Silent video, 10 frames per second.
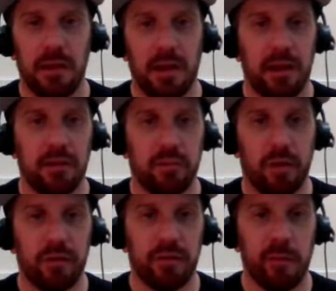and
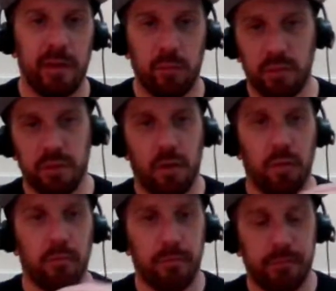Rosemary wasn't
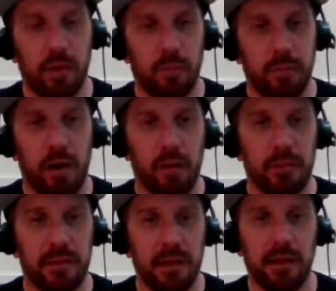on par
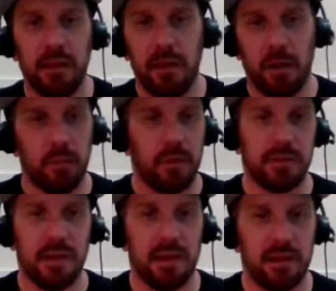with that. I'm not
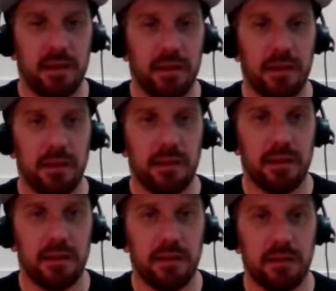saying that
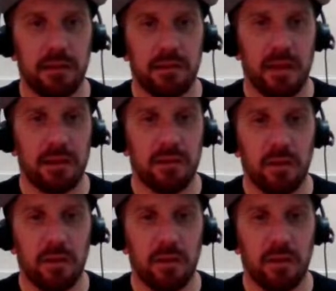the tag